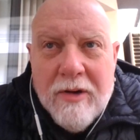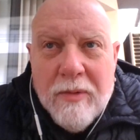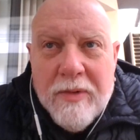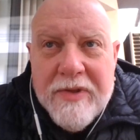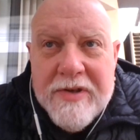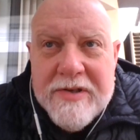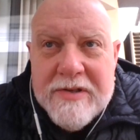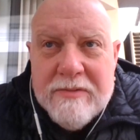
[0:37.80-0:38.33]

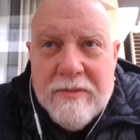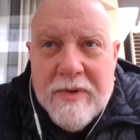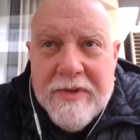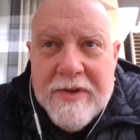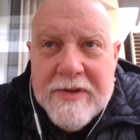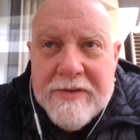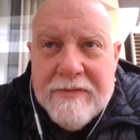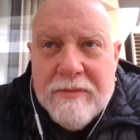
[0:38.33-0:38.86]
with his with
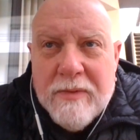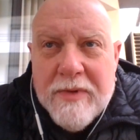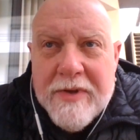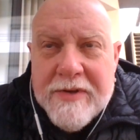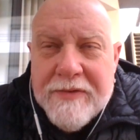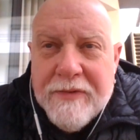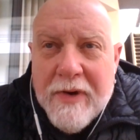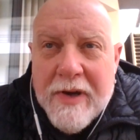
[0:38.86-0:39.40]
his with
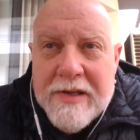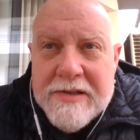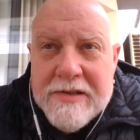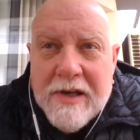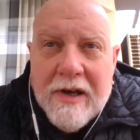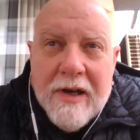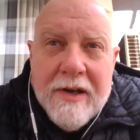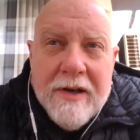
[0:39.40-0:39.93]
his friends
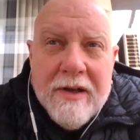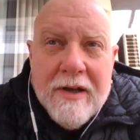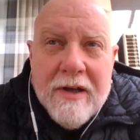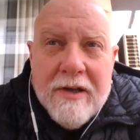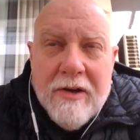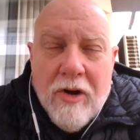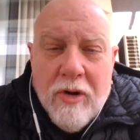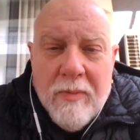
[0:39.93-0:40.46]
on
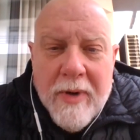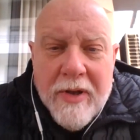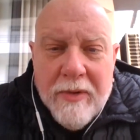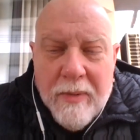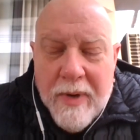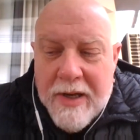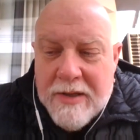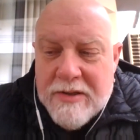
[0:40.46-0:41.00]
uh, Home on the
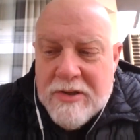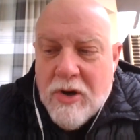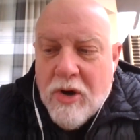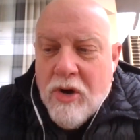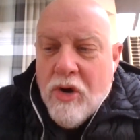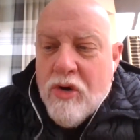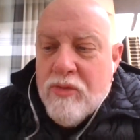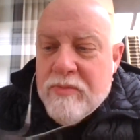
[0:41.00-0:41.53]
Range,
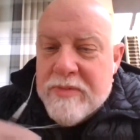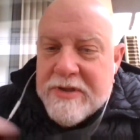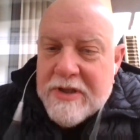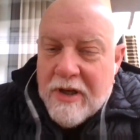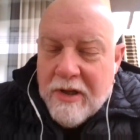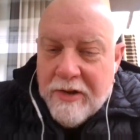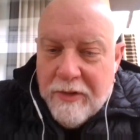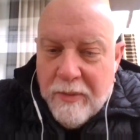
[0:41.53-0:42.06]
Homes
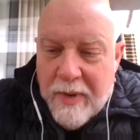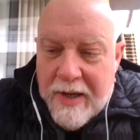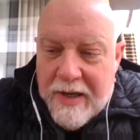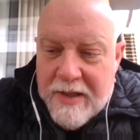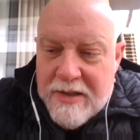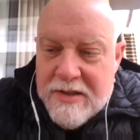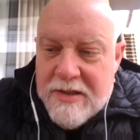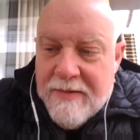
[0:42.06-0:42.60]
on the
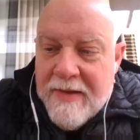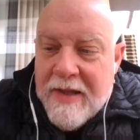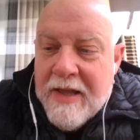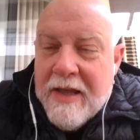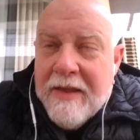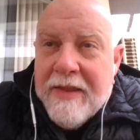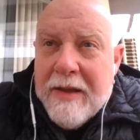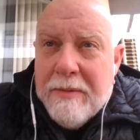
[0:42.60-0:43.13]
Range.
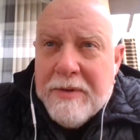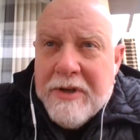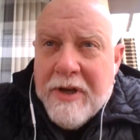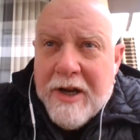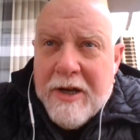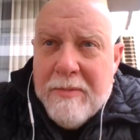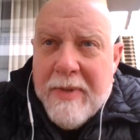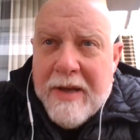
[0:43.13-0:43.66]
They were
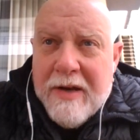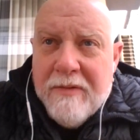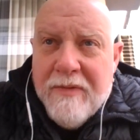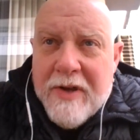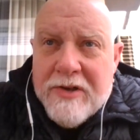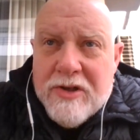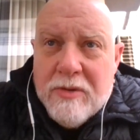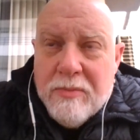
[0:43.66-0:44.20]
talking about
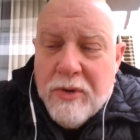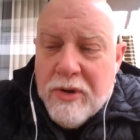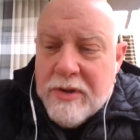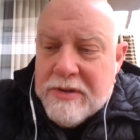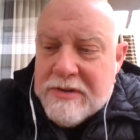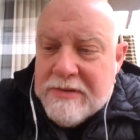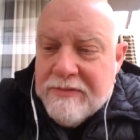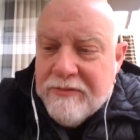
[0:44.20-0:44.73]
adventure
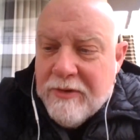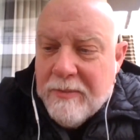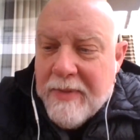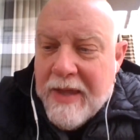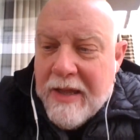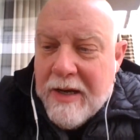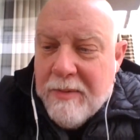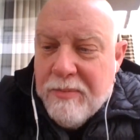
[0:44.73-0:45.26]
books. From
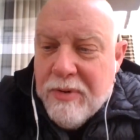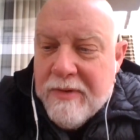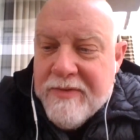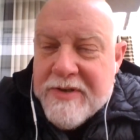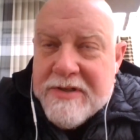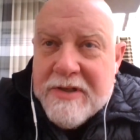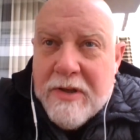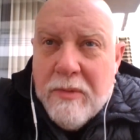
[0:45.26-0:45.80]
that, I
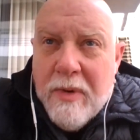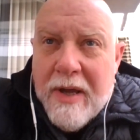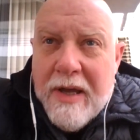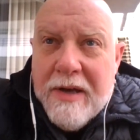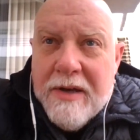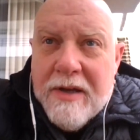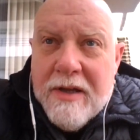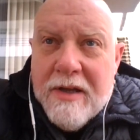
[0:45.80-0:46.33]
previously
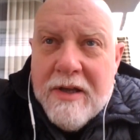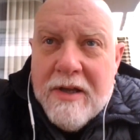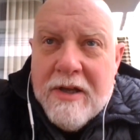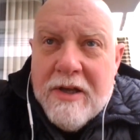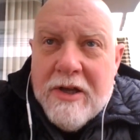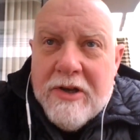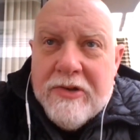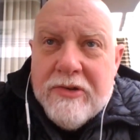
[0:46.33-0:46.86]
read
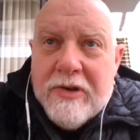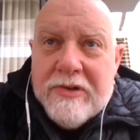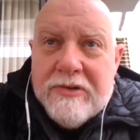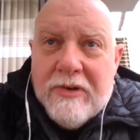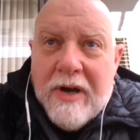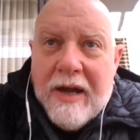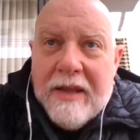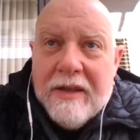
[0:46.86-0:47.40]

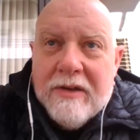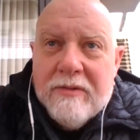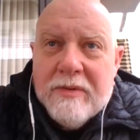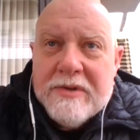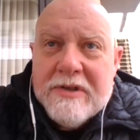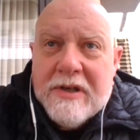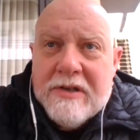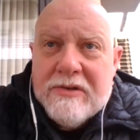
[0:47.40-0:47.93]
Treasure Island,
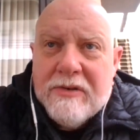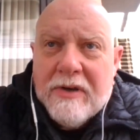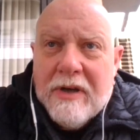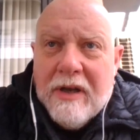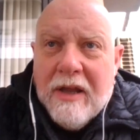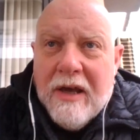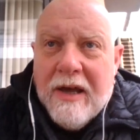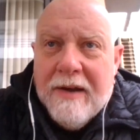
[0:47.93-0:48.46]
which I enjoyed a
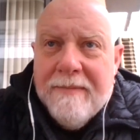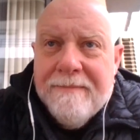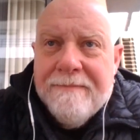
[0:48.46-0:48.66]
lot,